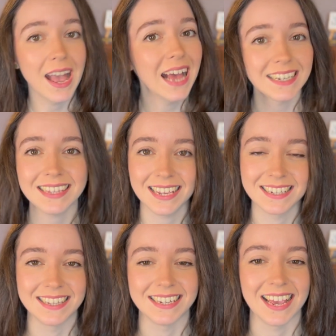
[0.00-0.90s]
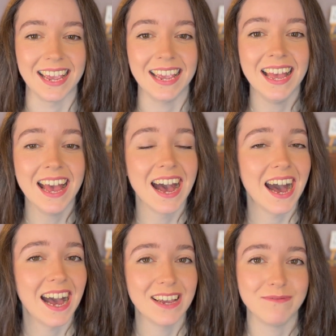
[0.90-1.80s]
And at the end of the day,
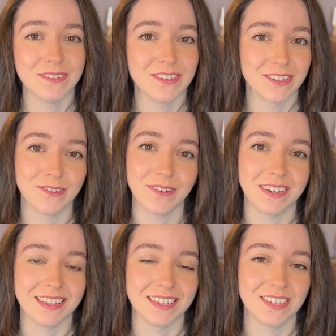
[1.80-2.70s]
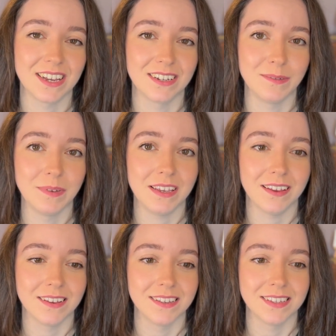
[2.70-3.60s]
I was just creating this channel
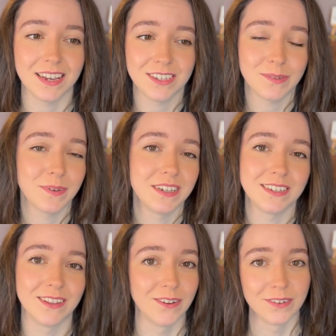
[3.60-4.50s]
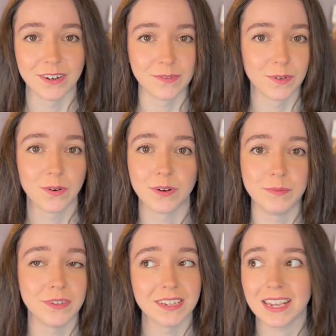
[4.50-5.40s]
because I just wanted to learn how to record
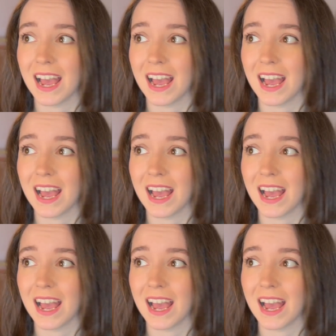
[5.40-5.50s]
music.